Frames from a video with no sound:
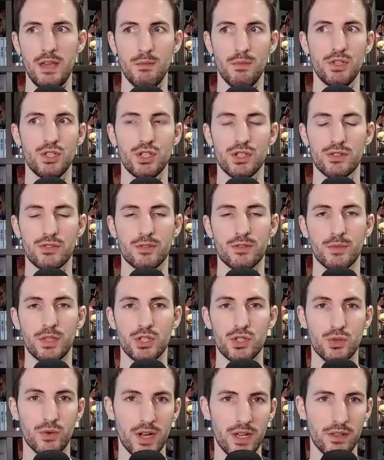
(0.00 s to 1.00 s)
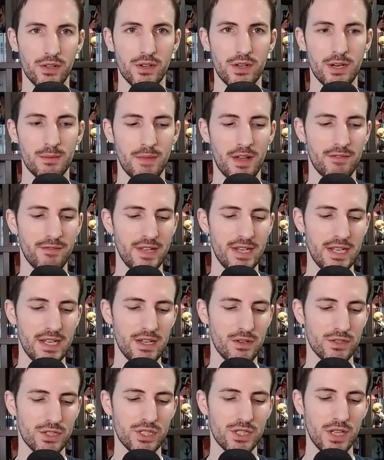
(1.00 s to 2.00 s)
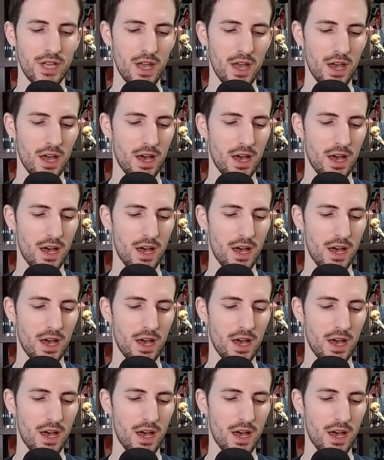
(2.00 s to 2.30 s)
images from the trailer in my videos.